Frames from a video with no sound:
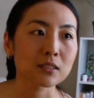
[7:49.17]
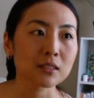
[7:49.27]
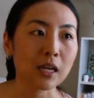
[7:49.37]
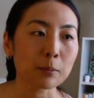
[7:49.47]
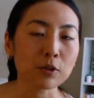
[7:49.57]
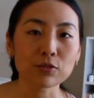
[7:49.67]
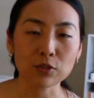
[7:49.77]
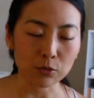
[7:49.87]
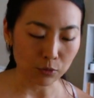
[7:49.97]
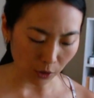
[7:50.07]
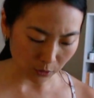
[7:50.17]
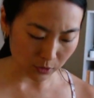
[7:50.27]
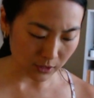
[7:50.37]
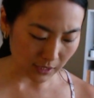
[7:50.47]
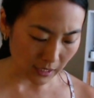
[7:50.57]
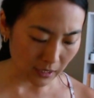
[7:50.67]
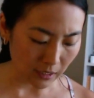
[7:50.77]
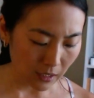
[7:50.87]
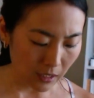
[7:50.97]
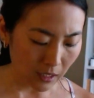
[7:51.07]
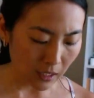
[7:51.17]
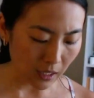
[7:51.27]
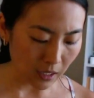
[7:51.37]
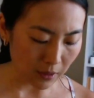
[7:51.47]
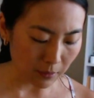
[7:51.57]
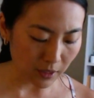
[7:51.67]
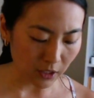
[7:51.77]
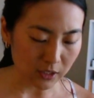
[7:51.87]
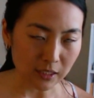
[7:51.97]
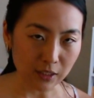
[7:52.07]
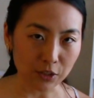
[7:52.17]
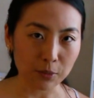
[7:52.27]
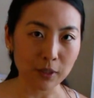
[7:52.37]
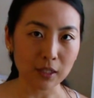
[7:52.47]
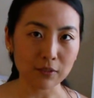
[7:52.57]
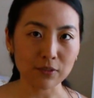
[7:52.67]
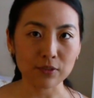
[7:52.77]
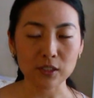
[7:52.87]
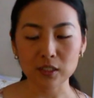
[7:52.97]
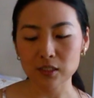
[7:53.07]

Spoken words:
type of rose scent. There's a little bit of